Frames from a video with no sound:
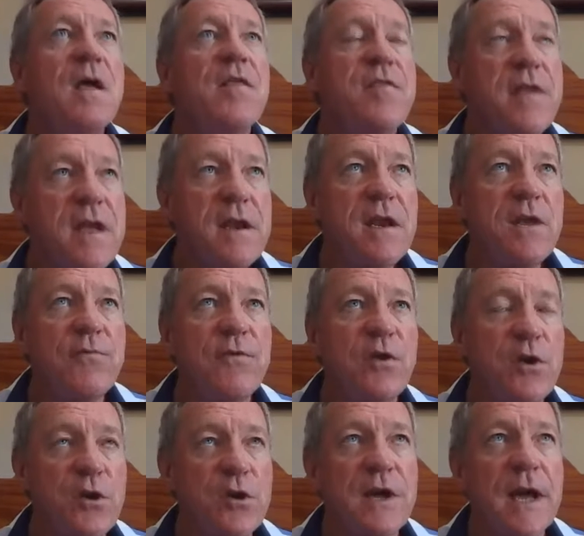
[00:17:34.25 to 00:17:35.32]
Then if you
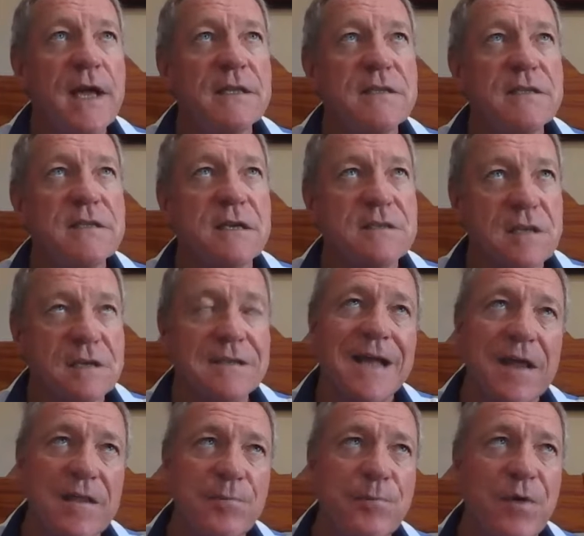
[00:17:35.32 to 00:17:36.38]
look at certain
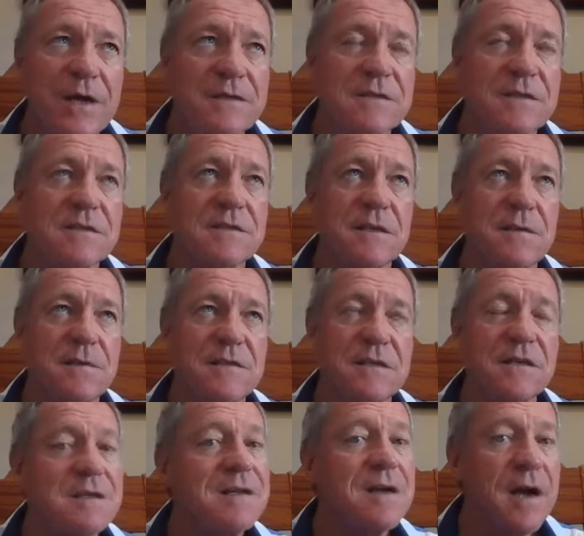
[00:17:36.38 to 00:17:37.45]
other prices in
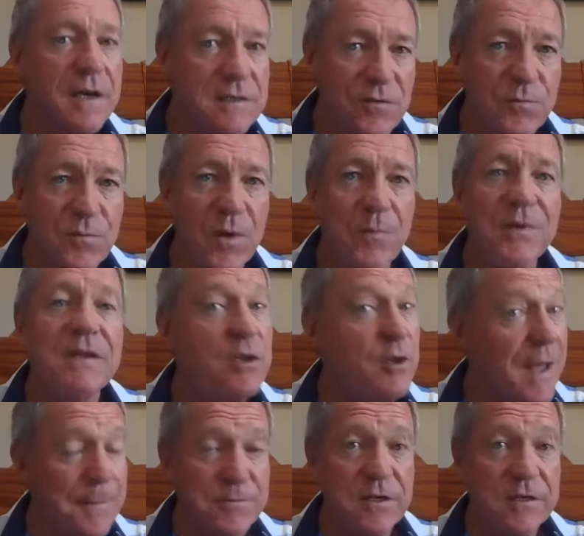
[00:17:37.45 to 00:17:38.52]
certain kinds of property,
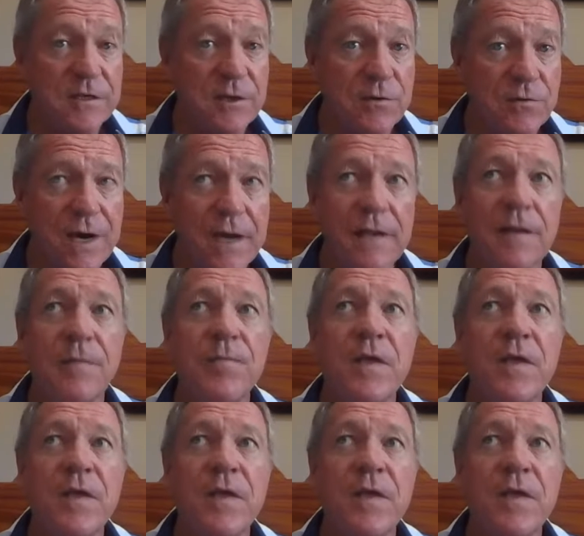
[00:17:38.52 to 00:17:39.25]
you're absolutely right.